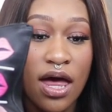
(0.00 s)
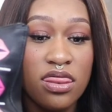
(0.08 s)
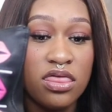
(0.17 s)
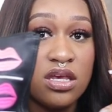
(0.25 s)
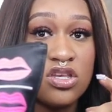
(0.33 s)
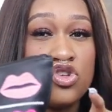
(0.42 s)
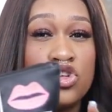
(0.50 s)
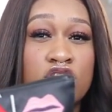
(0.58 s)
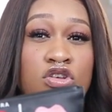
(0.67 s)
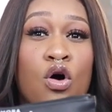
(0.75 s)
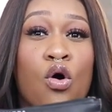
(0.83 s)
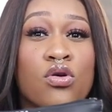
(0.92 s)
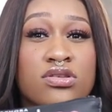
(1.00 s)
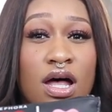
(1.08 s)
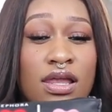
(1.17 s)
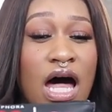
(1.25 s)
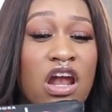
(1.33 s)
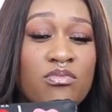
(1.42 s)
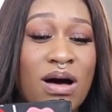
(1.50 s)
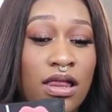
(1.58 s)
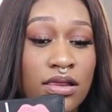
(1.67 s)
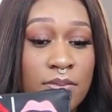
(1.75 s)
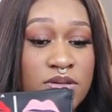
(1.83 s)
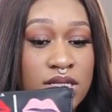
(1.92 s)
and this just holds a lot of my
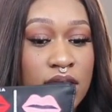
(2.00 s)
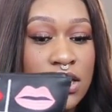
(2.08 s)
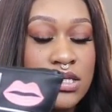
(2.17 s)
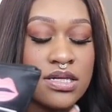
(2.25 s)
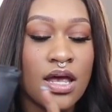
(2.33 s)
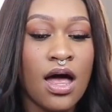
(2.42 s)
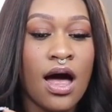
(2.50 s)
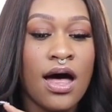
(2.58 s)
lipsticks.